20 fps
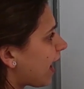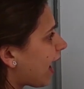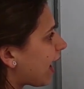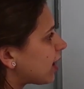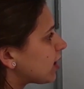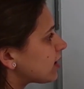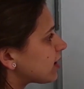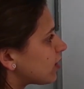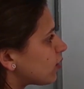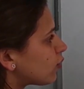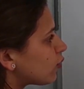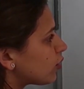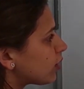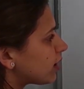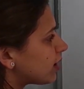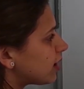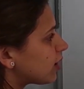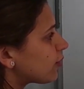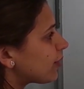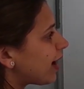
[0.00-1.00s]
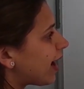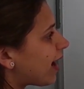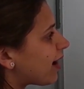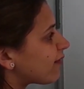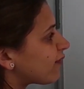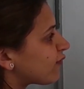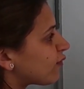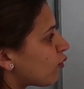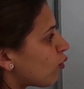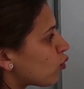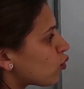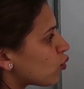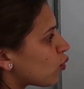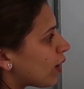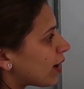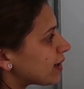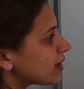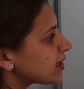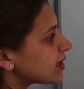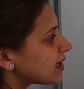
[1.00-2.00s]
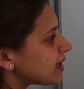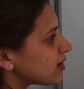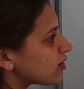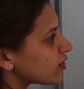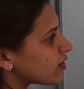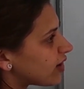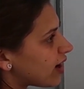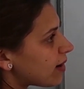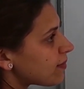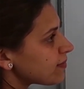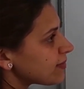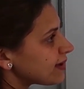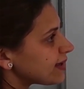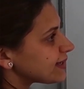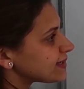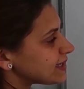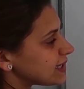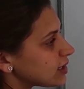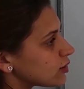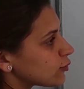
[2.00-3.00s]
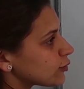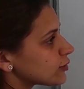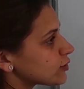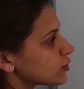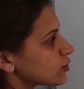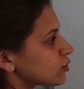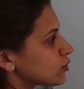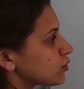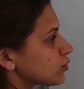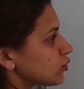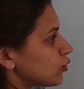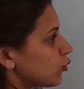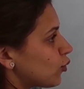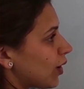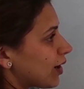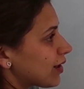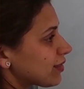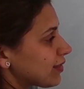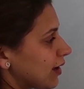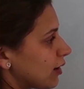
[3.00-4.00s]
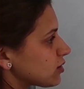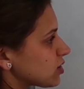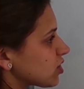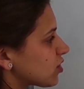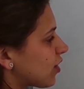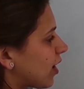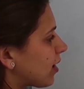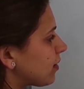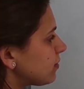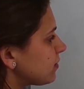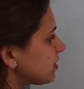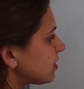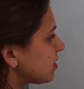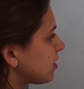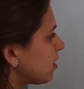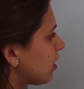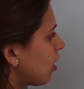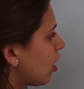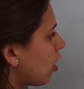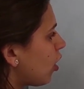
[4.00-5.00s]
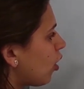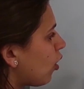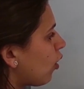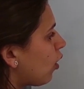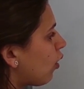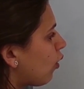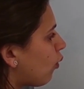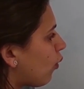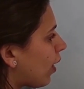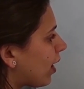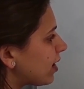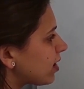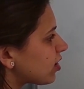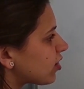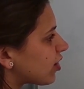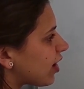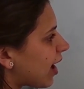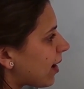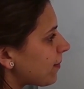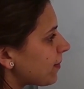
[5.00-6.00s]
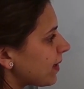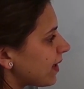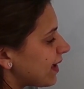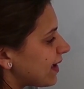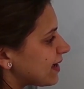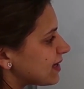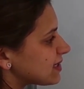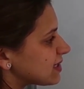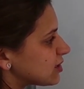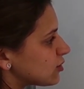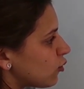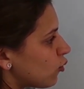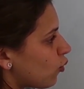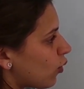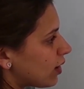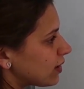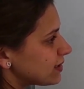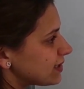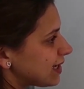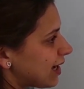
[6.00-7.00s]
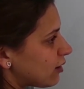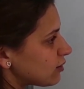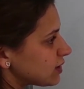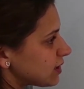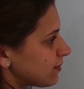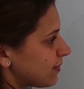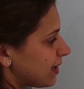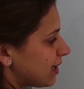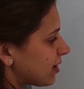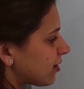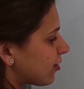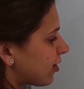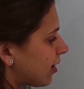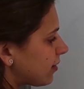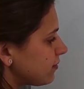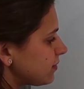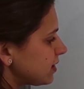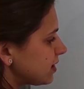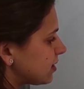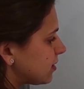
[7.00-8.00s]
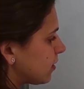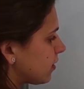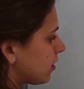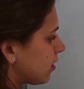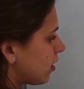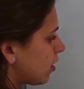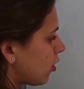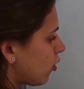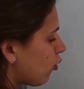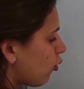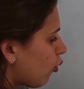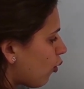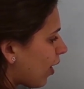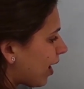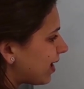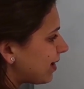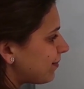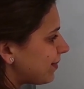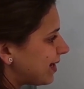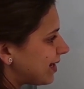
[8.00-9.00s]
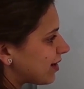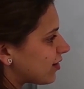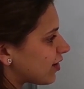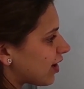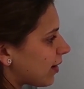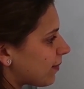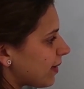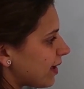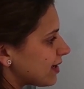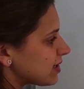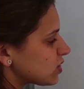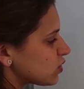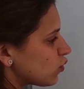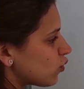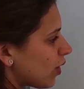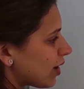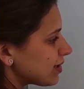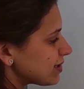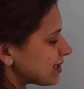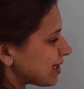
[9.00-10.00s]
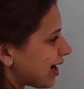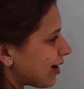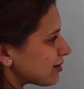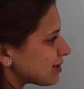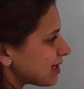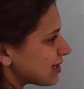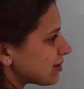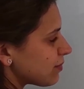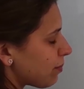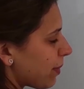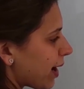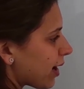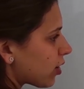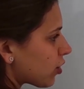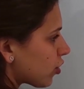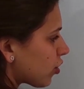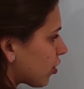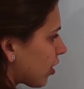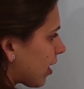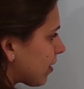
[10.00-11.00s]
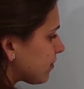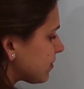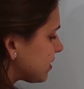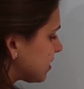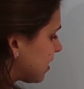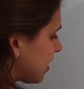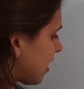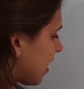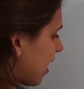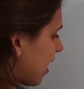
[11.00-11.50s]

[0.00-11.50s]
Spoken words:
And here we have 1 kilogram is equals to 1000 grams. 1 gram is 1000 milligrams. 1 milligram is 1000 micrograms.